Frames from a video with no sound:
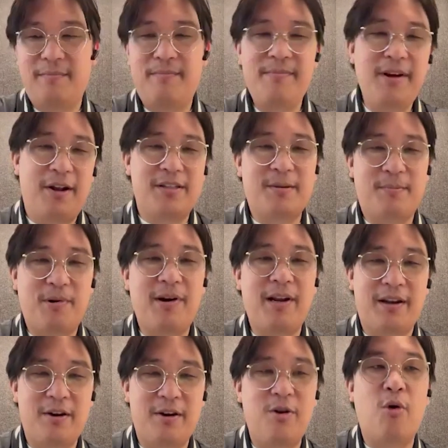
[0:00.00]
it's a
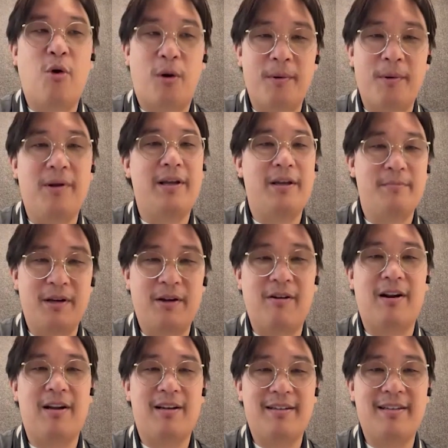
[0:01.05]
pretty normal
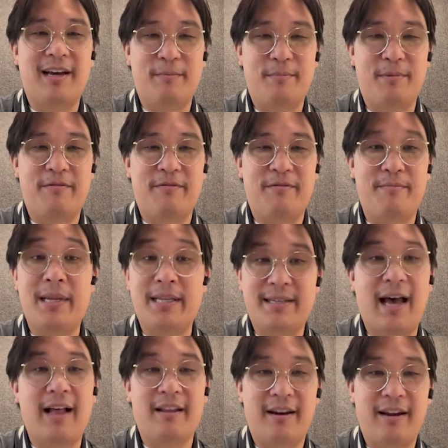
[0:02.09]
immigrant type of
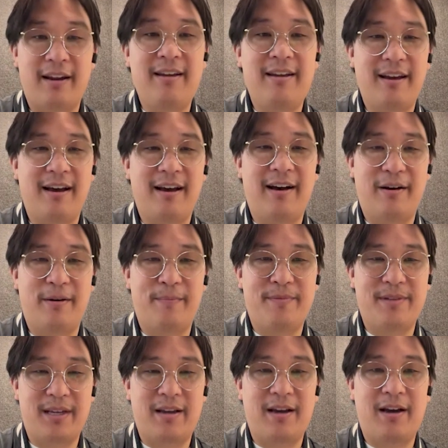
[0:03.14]
mentality
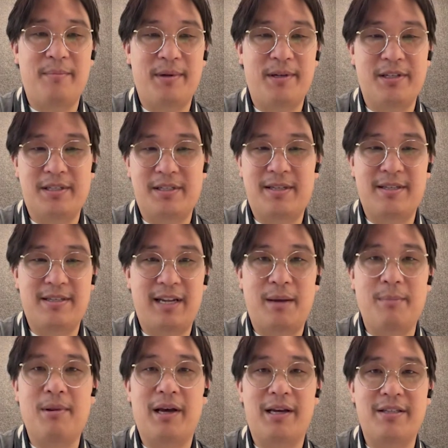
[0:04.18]
to come and just
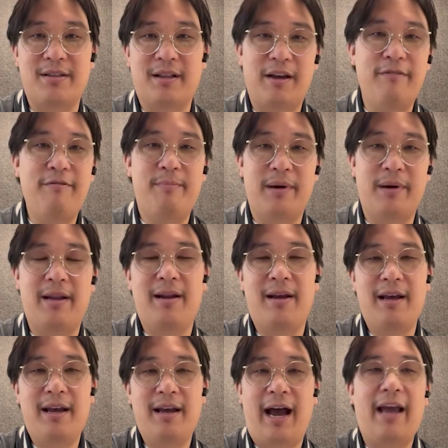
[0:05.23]
stabilize life. But
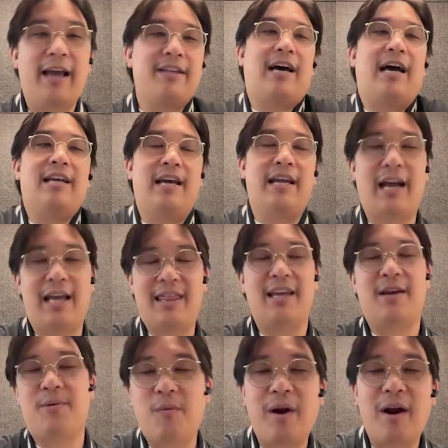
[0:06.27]
I
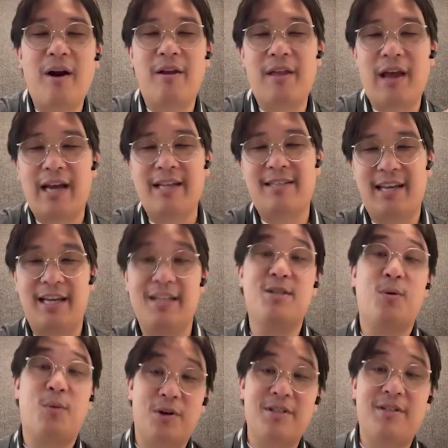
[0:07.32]
think where I'd say it's
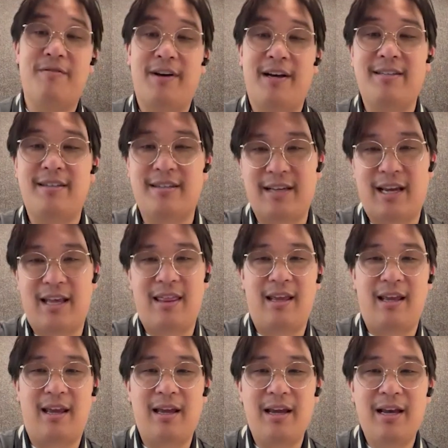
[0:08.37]
the worst advice is I
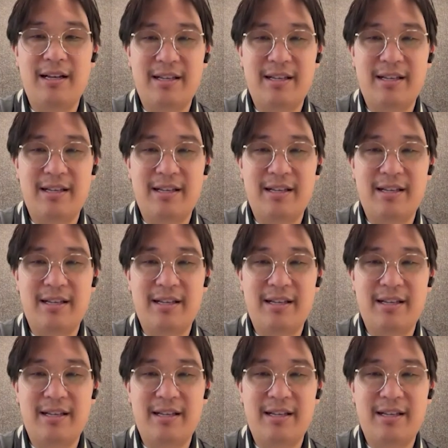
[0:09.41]
think